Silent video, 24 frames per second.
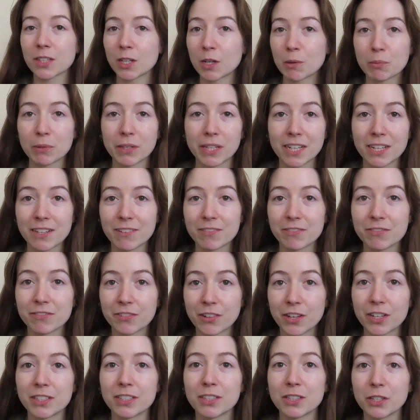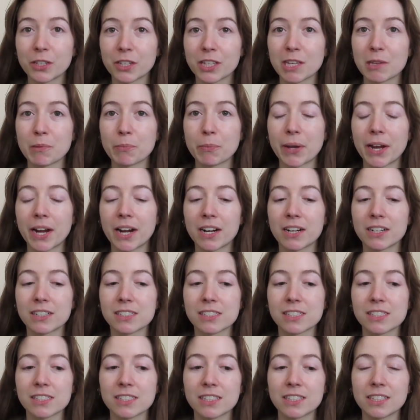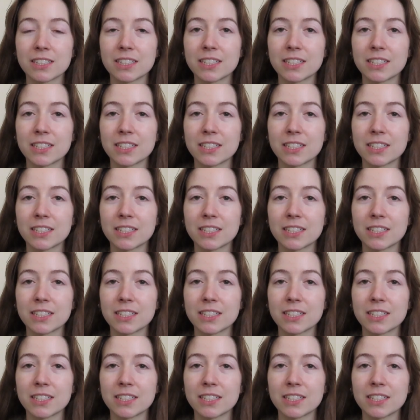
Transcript: There are plenty of fun looking pairs